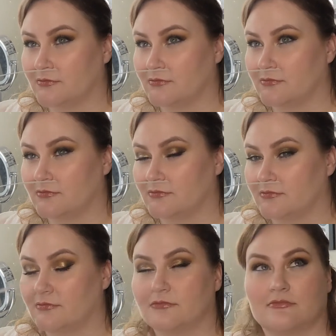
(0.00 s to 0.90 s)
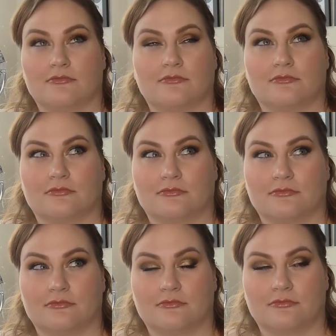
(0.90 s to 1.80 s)

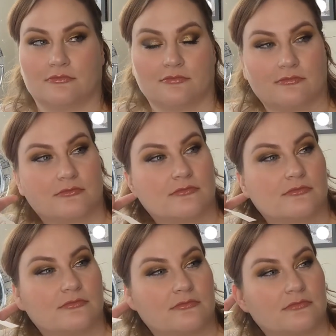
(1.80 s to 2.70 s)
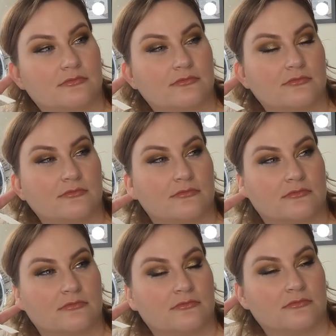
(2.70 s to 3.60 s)
No one is speaking in this clip.